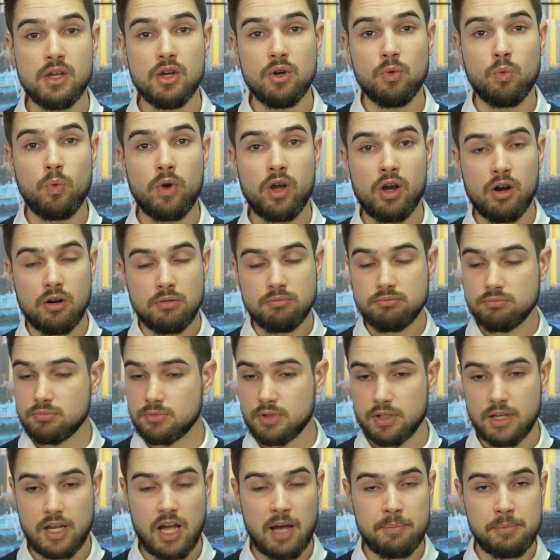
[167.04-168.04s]
Well,
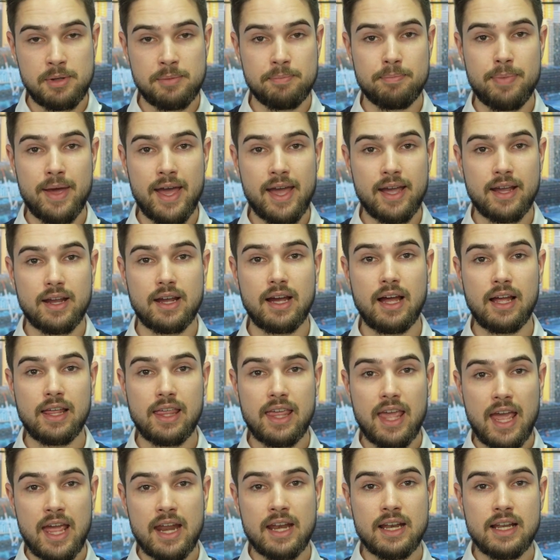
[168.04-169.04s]
coming back.
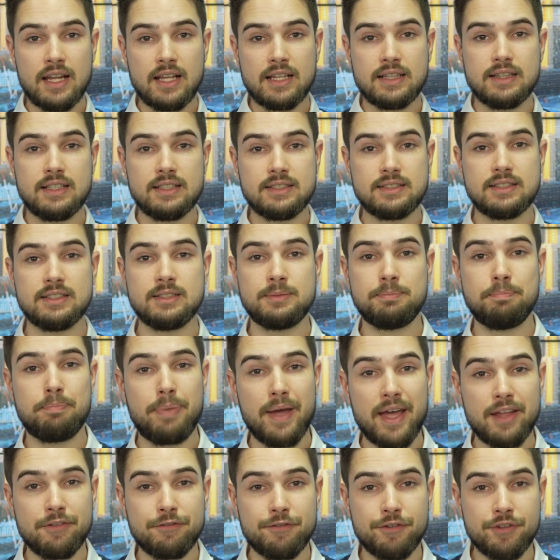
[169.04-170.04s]
Again, this is
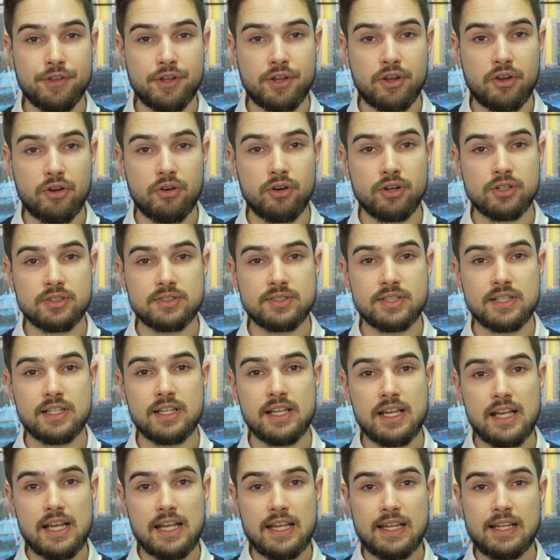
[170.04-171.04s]
bad for the
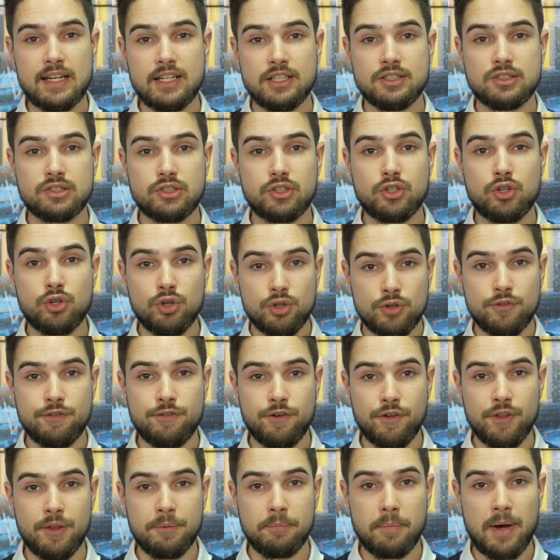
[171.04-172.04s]
currency. It is good
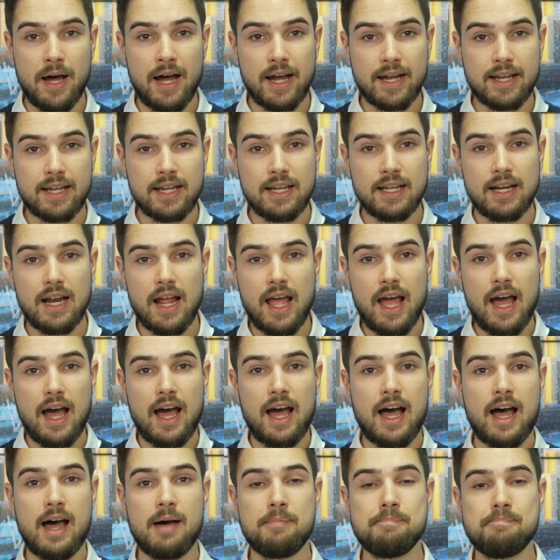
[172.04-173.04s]
for the market.
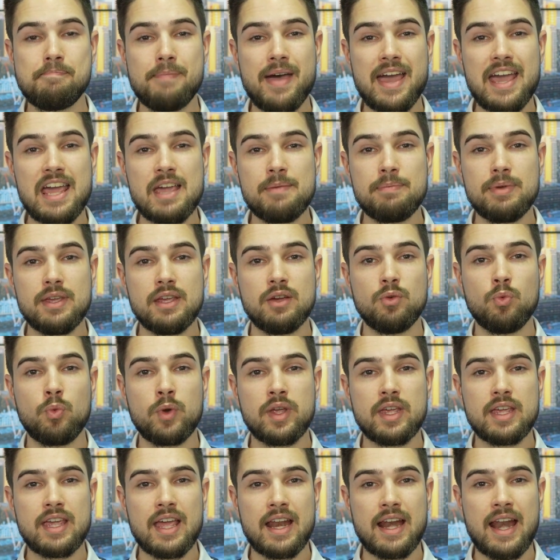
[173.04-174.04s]
Uh, maybe
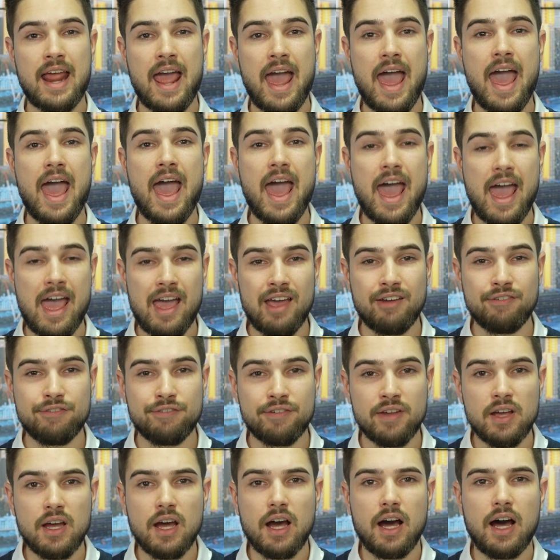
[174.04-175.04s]
we can
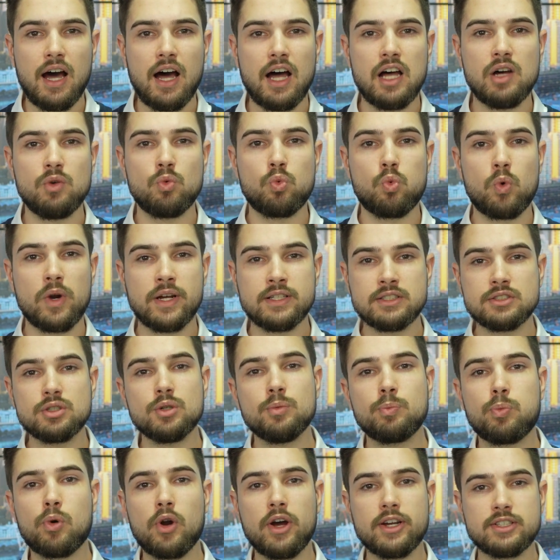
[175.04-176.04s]
have uh,
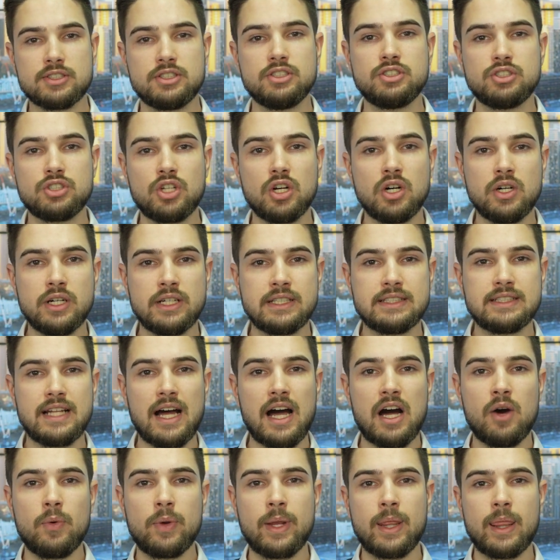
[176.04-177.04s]
rental prices going
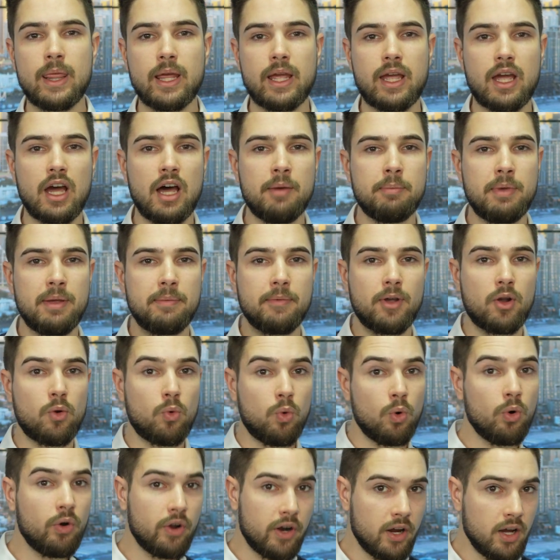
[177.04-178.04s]
down in the coming
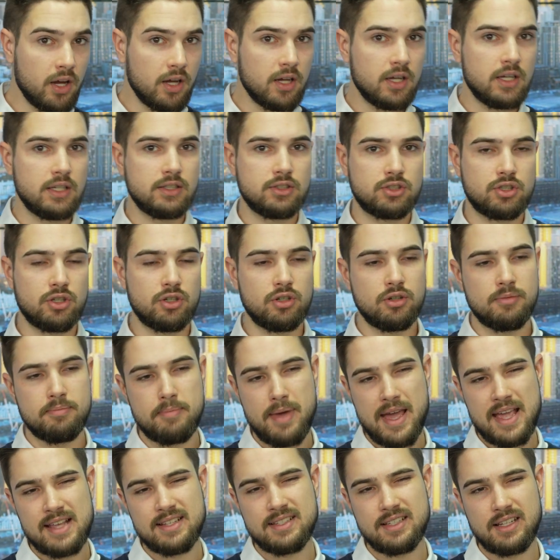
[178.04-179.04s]
quarter. So
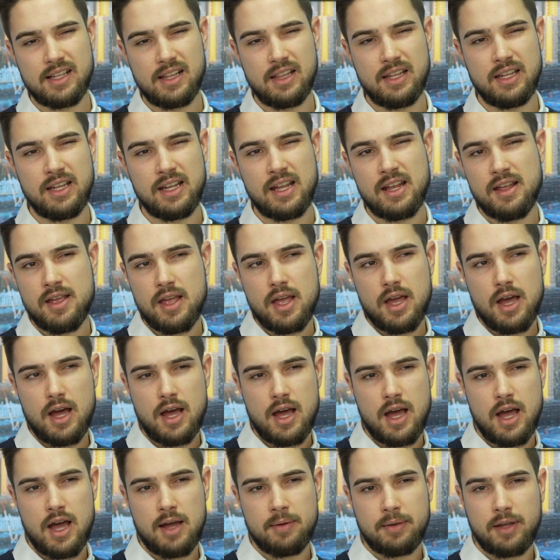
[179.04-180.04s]
basically,
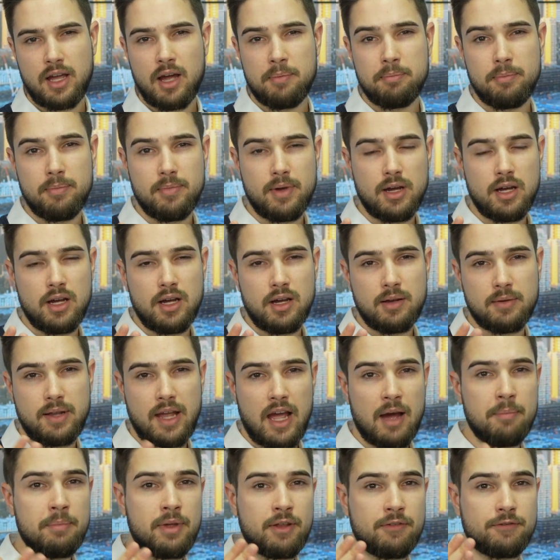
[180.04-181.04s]
uh, come, uh,
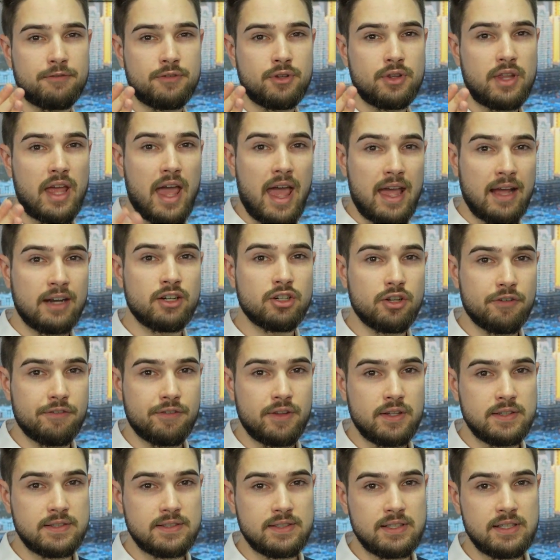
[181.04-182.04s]
coming to the end of
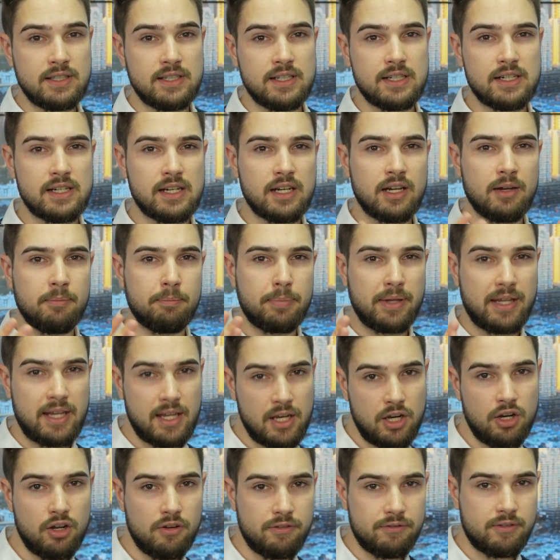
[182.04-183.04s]
this year,
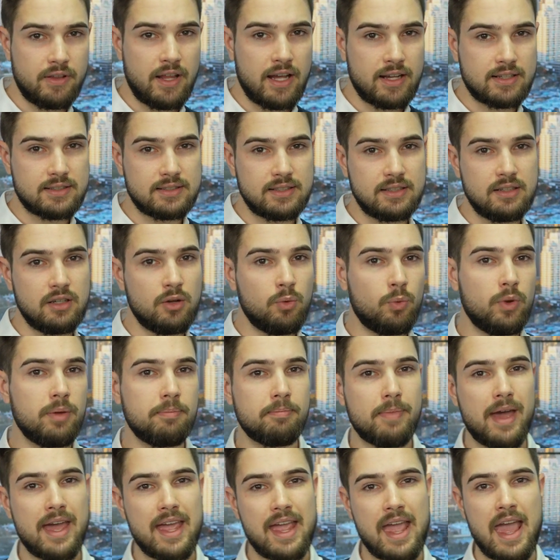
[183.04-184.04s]
beginning of next year, we
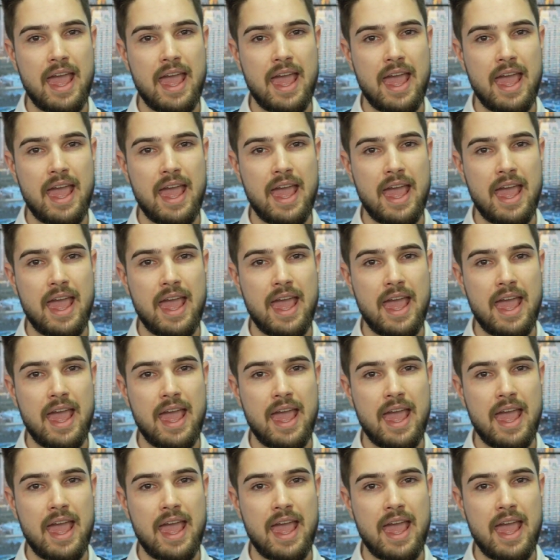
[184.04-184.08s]
may